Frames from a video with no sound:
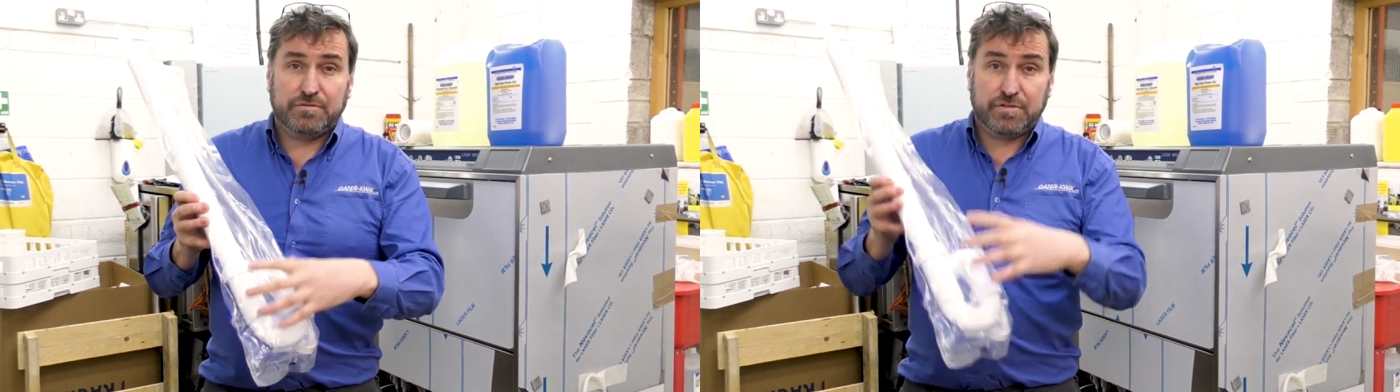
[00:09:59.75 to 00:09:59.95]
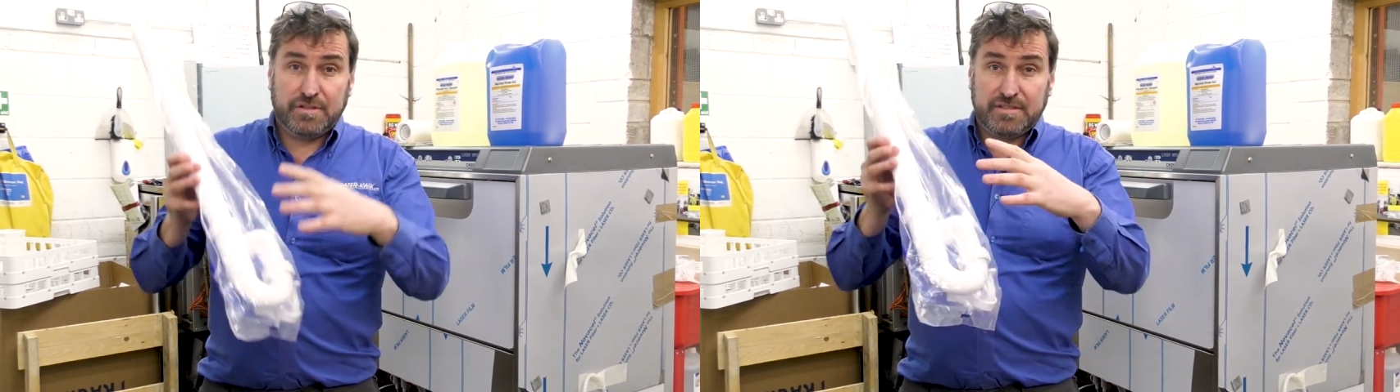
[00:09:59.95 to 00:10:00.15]

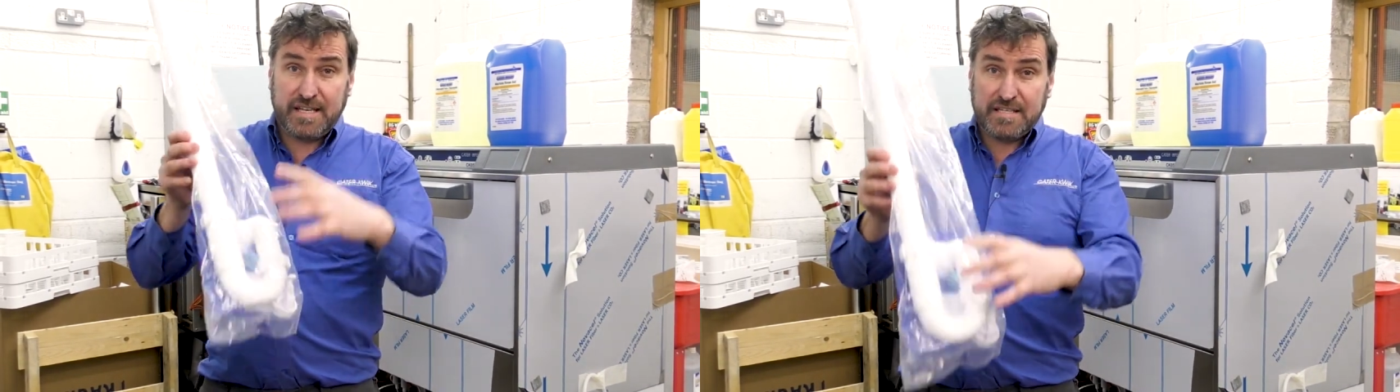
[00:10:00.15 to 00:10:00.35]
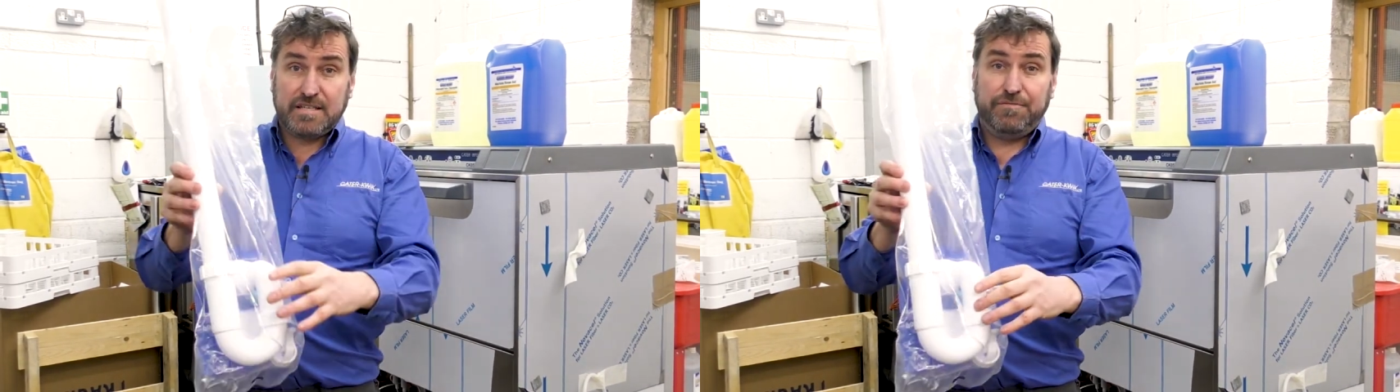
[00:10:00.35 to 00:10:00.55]
So it's
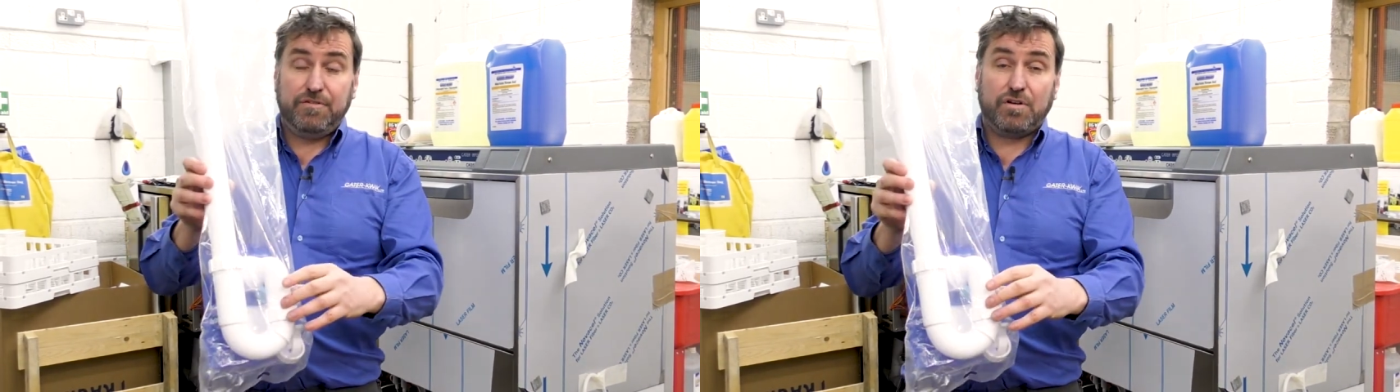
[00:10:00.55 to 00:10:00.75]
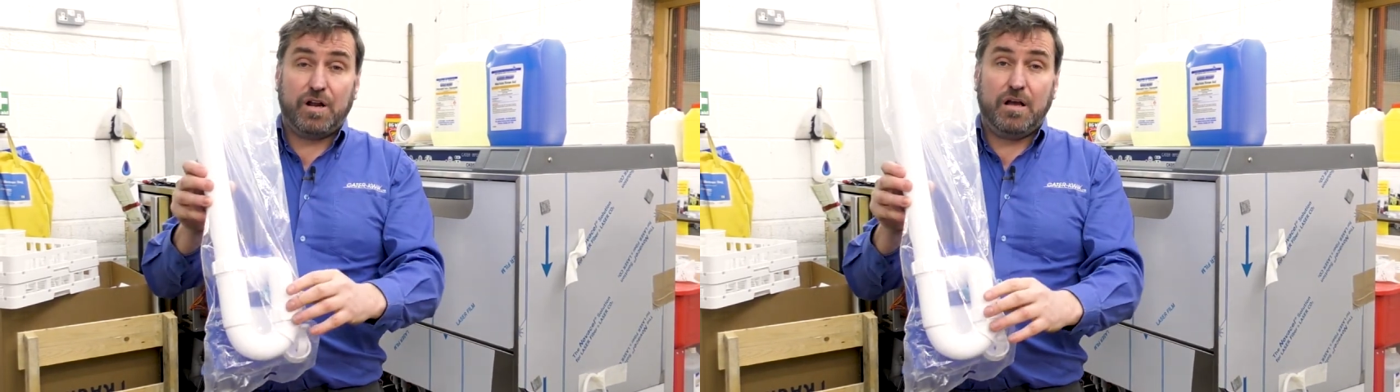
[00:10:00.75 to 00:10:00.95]
this if
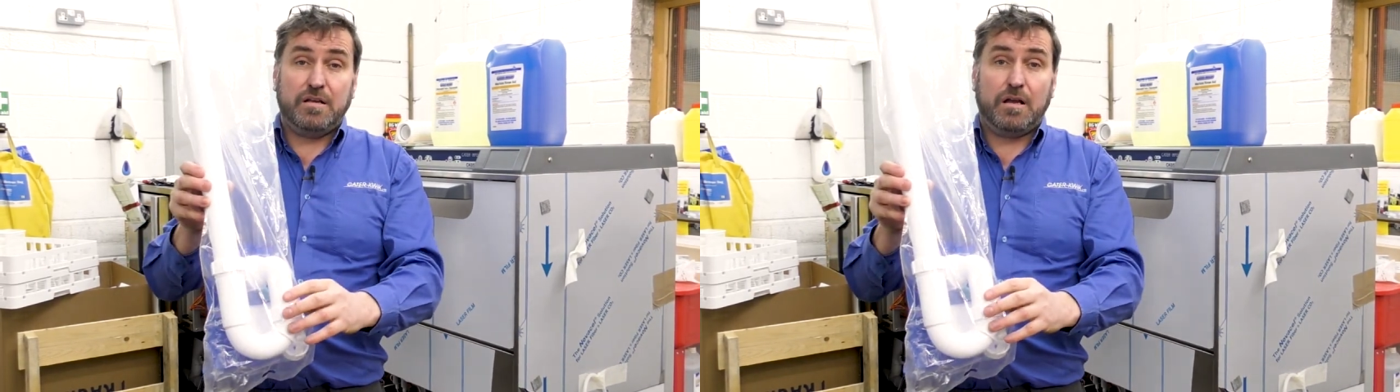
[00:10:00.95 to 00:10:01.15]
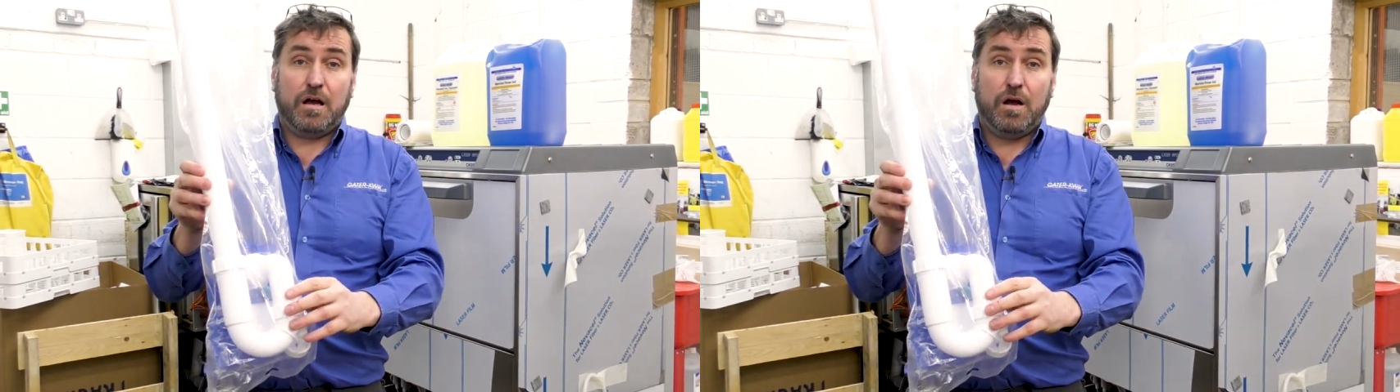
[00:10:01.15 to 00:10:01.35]
you've got
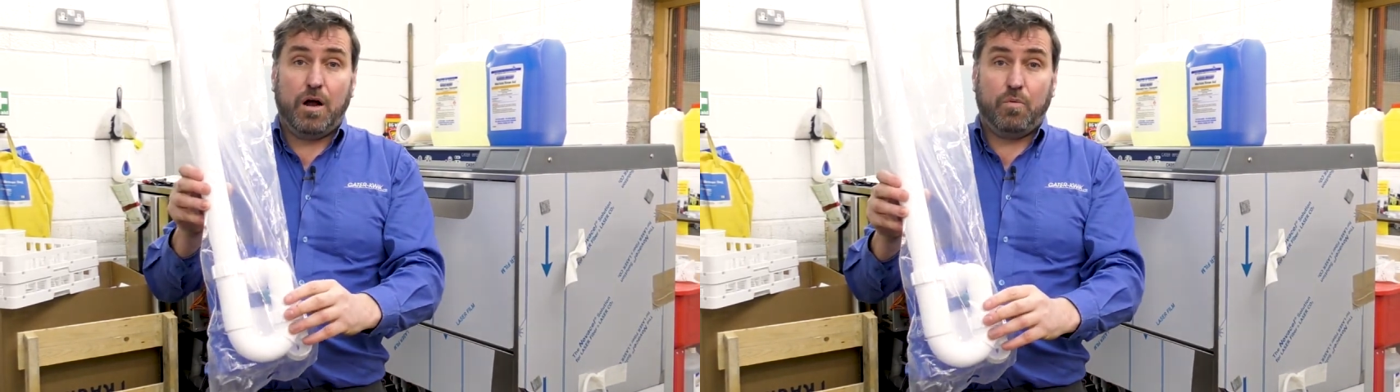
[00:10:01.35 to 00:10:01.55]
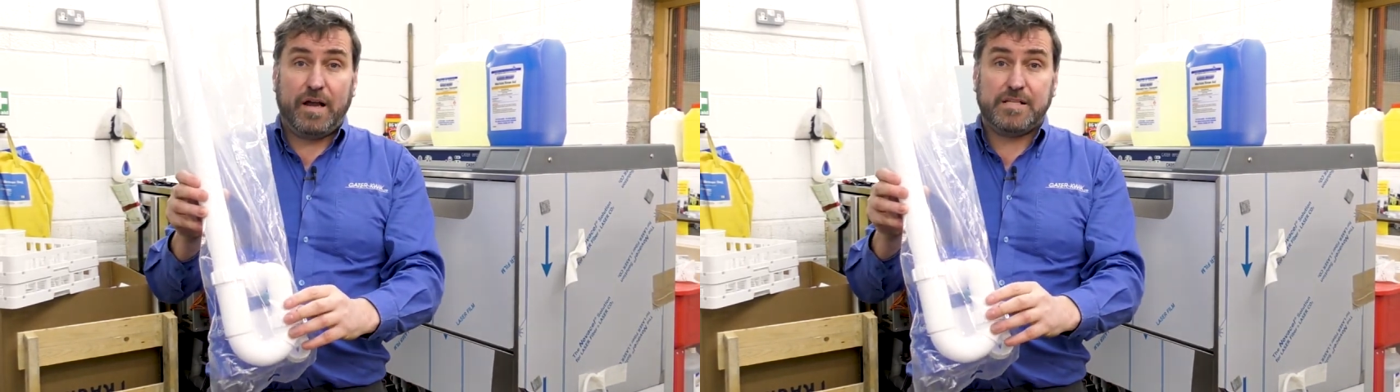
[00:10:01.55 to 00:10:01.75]

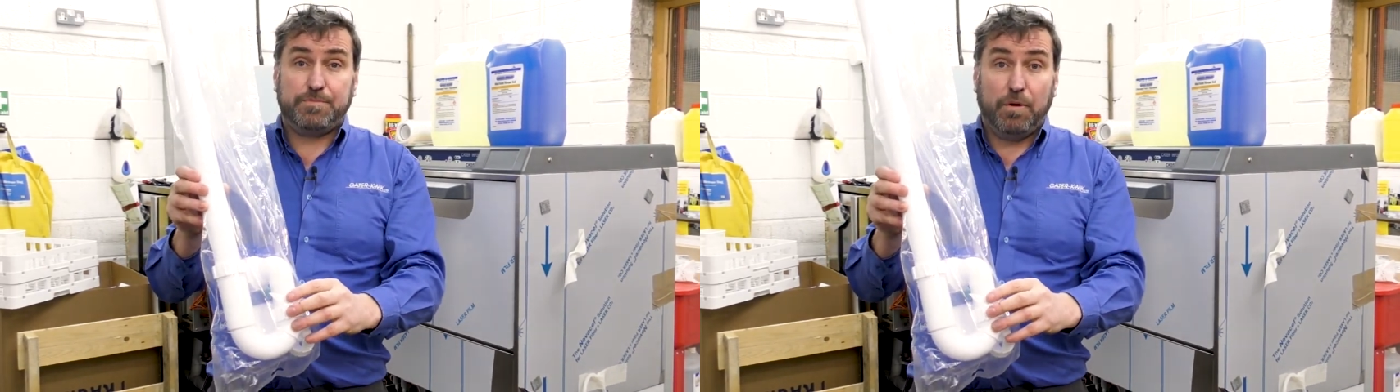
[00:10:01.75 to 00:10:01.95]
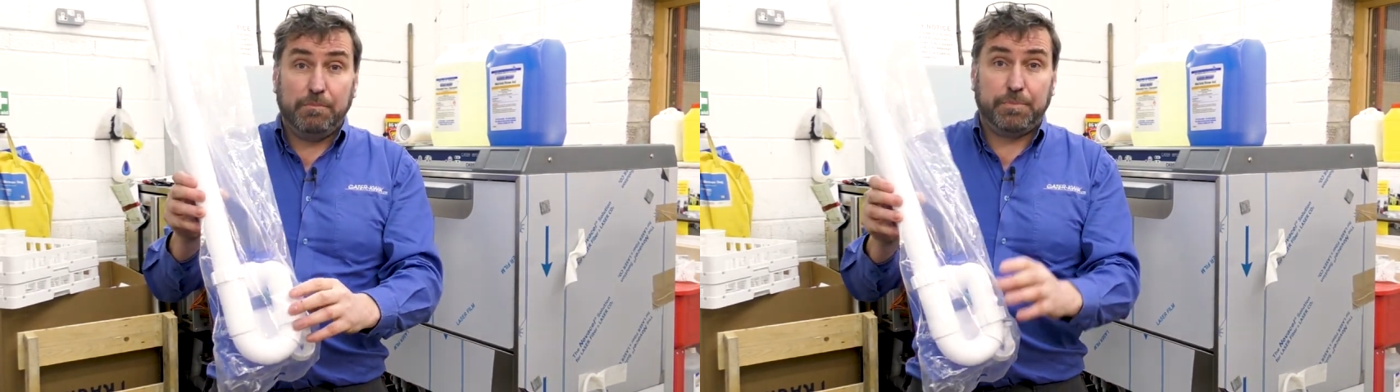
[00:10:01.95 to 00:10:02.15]
a waste
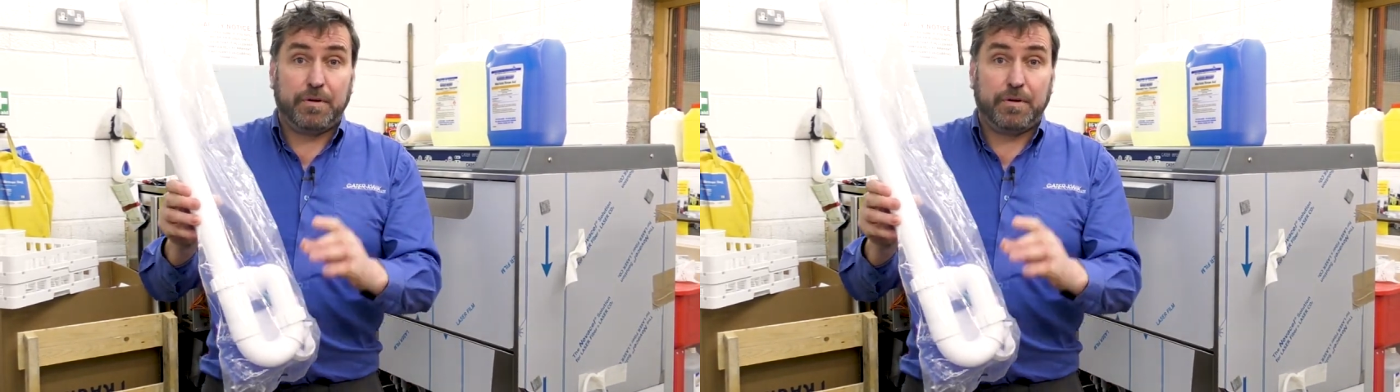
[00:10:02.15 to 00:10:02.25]
pump,